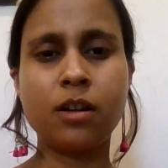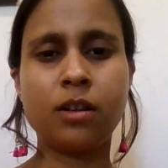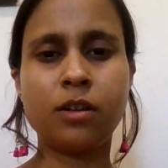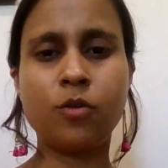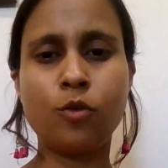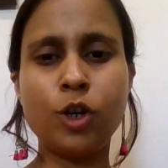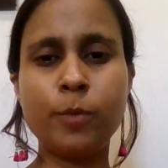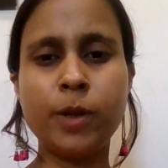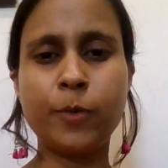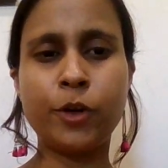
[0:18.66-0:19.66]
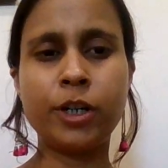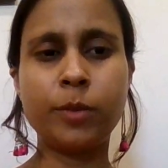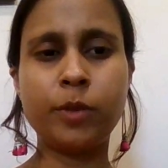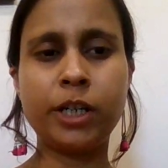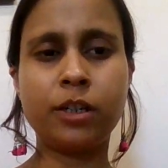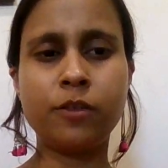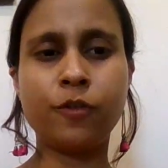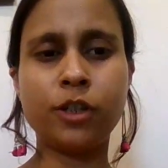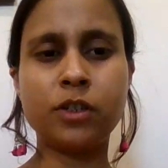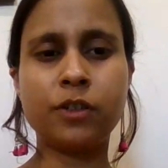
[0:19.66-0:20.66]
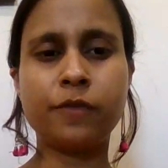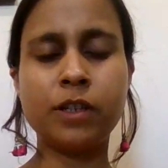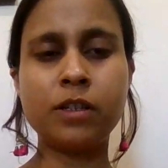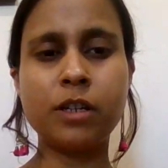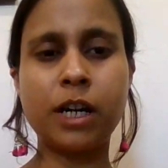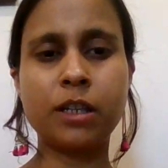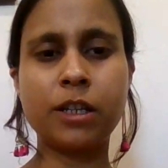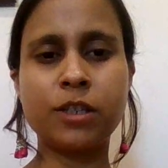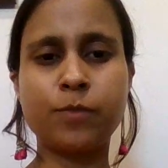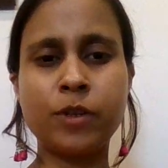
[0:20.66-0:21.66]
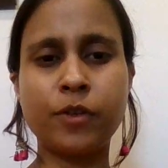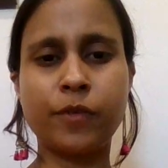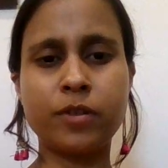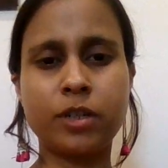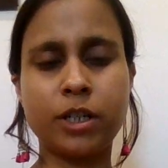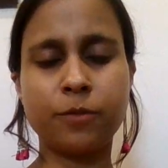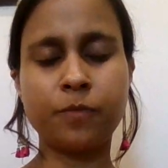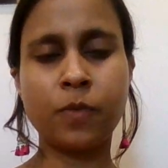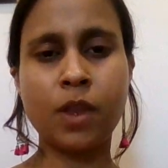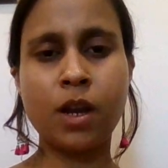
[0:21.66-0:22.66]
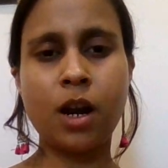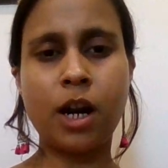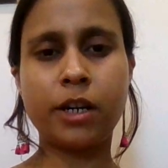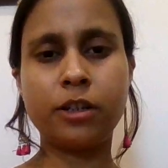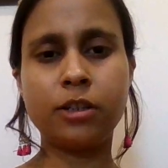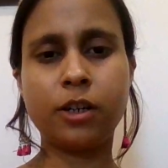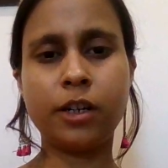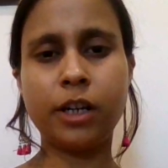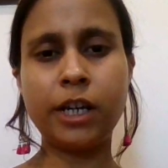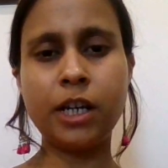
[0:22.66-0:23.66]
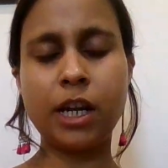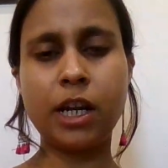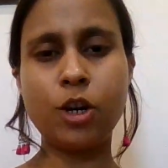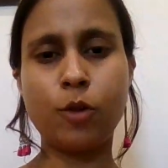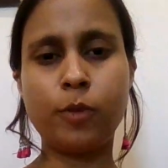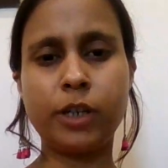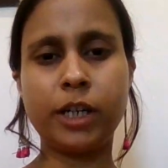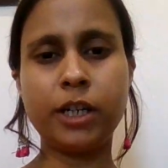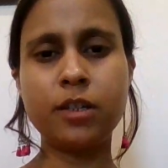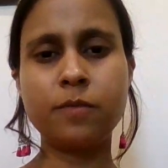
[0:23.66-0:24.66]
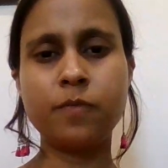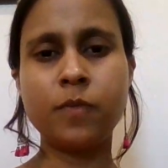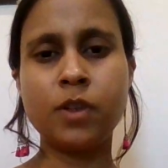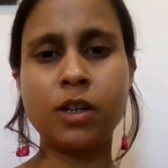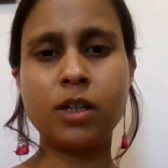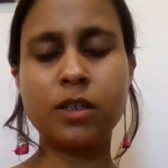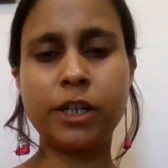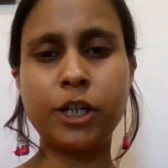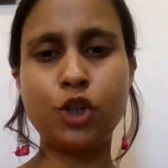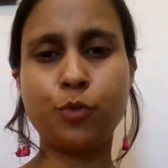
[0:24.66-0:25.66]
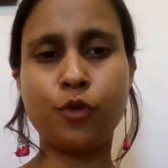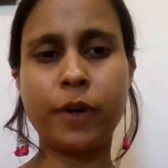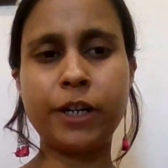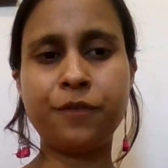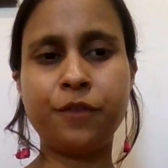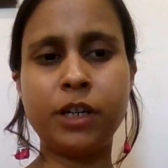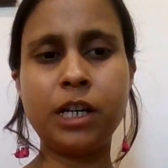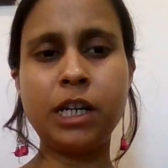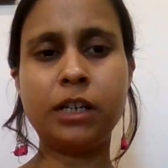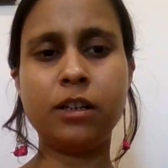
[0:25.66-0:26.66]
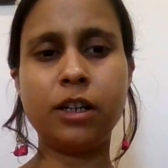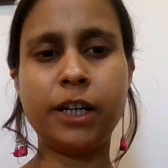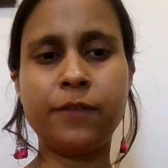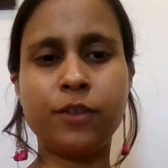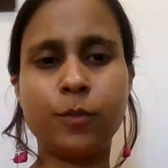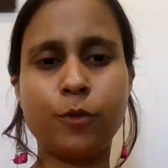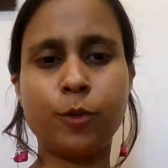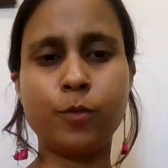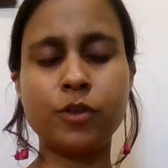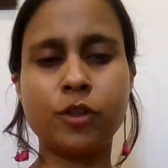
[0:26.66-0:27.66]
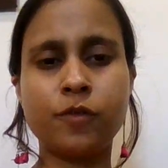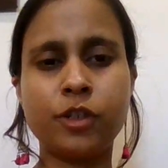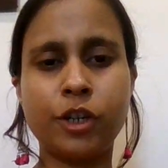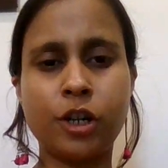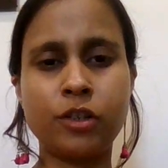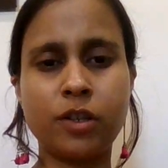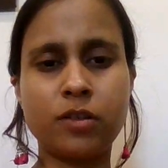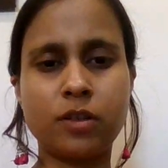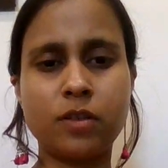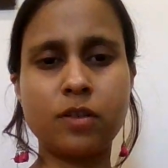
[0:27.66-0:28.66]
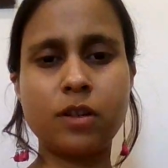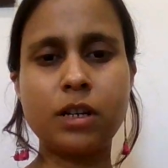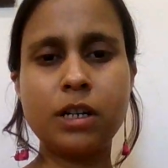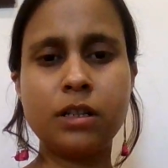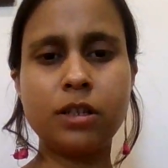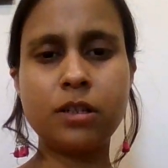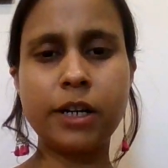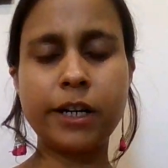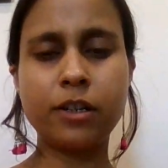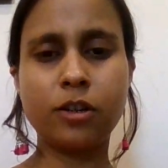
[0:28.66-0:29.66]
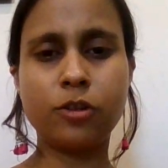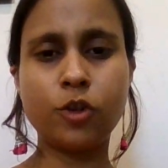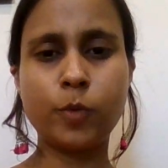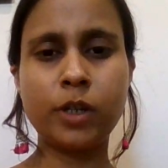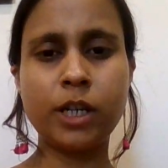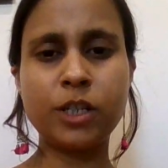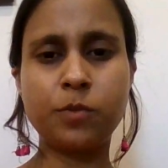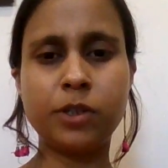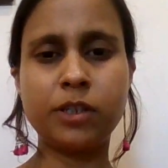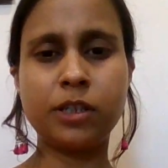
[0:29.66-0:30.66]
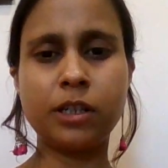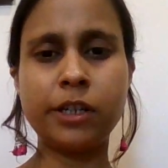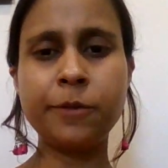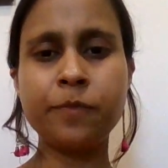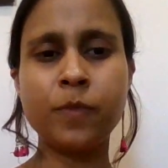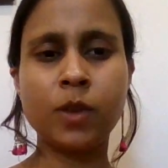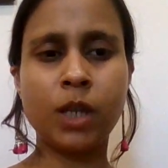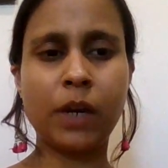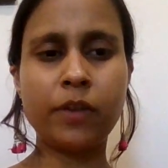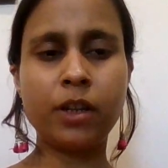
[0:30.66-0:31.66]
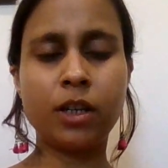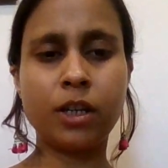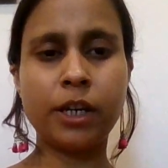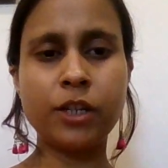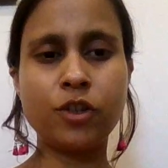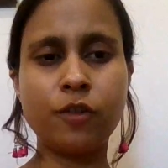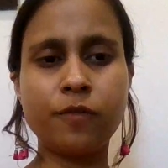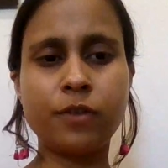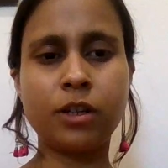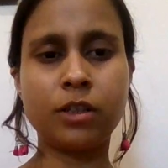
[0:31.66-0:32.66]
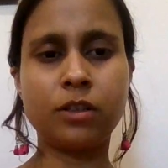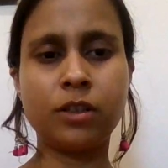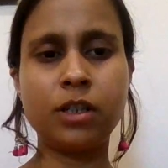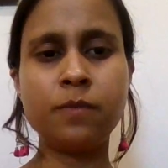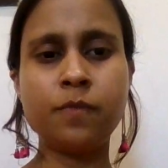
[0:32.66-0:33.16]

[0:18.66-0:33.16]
the court may appoint a pleader for his defense at the expense of the state. Article 39A obligates a state to provide free legal aid for the purpose of securing justice. This right has also been explicitly given in the case of Khatri